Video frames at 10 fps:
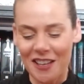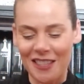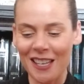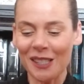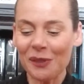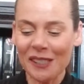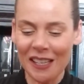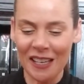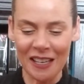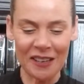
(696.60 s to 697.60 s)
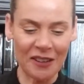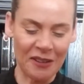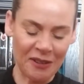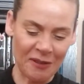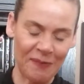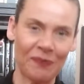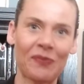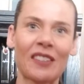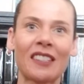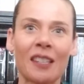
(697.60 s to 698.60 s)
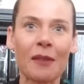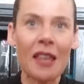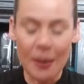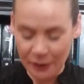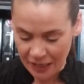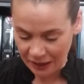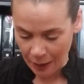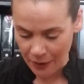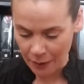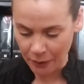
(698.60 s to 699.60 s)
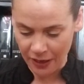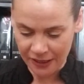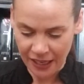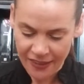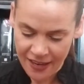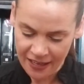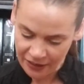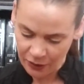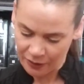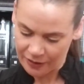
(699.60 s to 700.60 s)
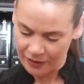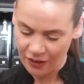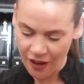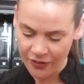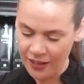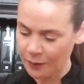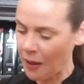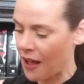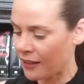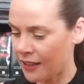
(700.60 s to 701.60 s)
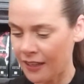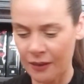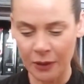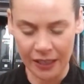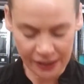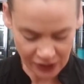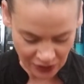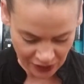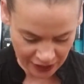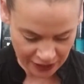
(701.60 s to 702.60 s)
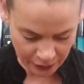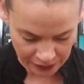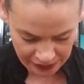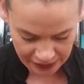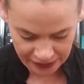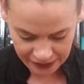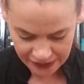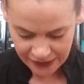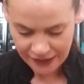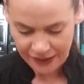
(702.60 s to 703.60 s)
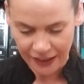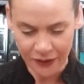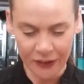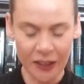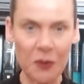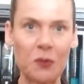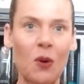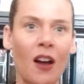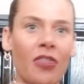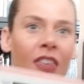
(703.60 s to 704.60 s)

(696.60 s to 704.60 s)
This was in some of the Ipsy Glam Bag Plus, I think. Got this palette, and when I saw it, I was like, I really want